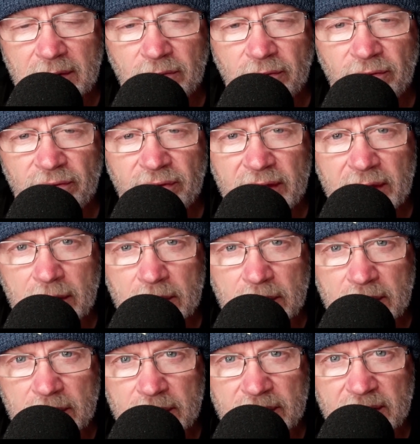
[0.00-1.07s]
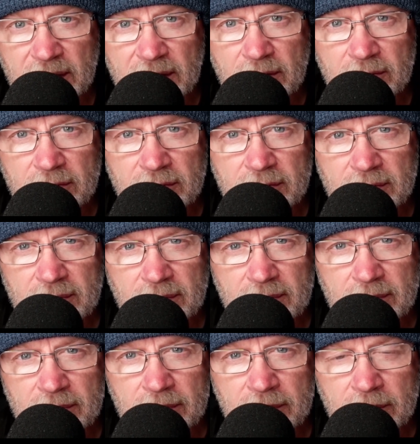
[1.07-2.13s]
and feel yourself
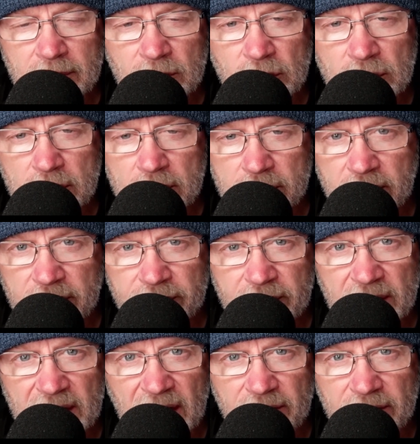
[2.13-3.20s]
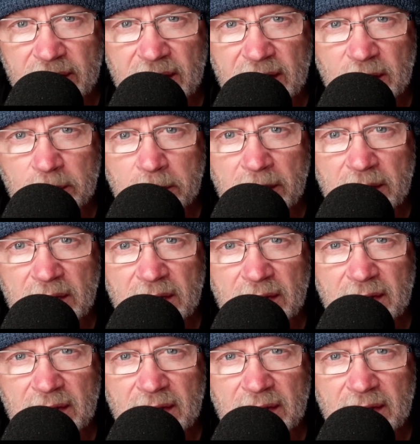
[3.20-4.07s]
drifting ever deeper